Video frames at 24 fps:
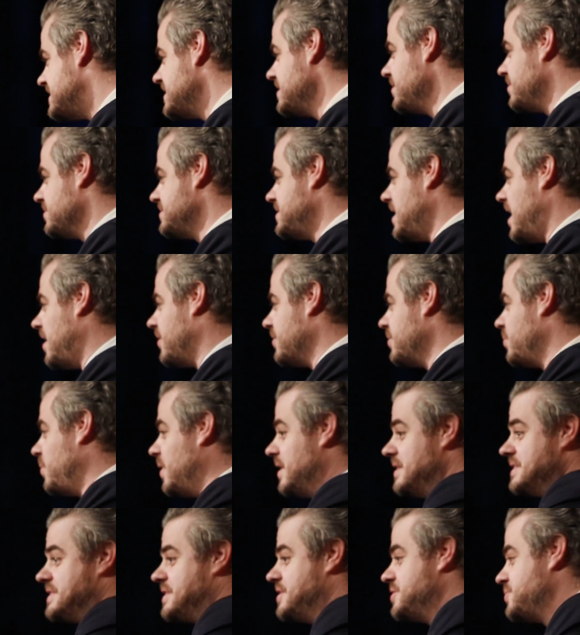single dollar
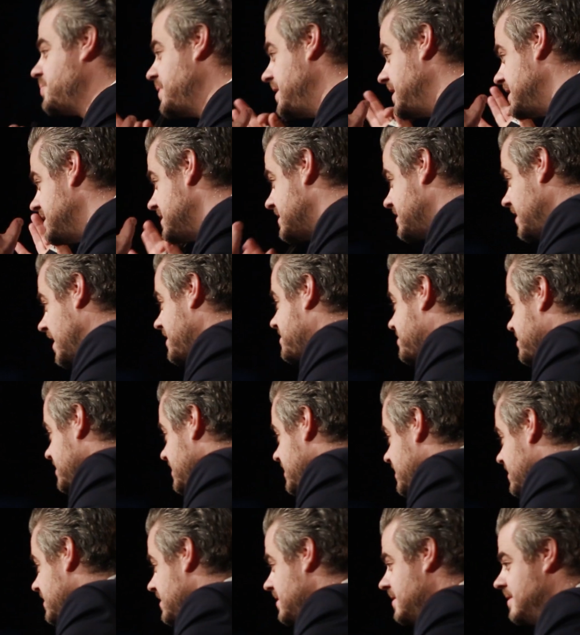was because we didn't touch
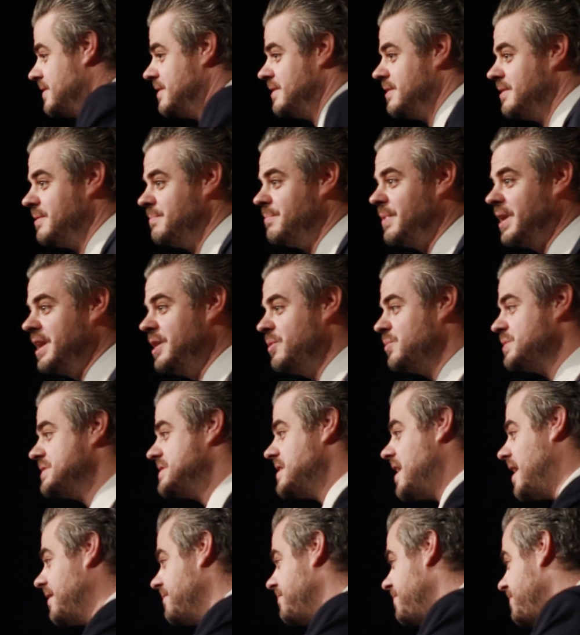it. Money was
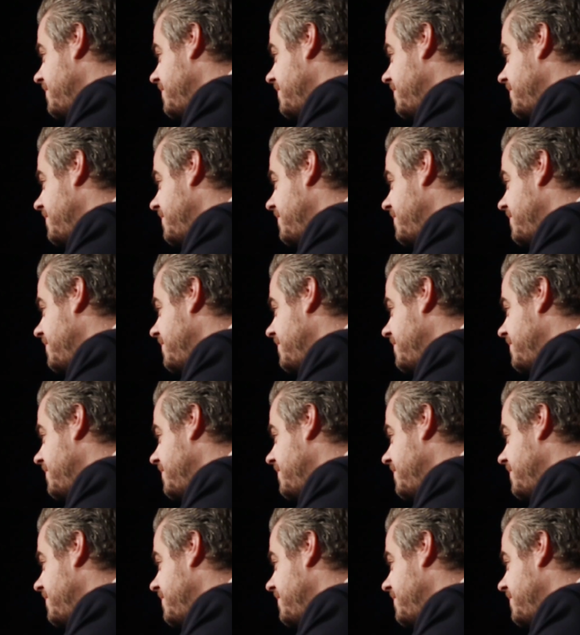not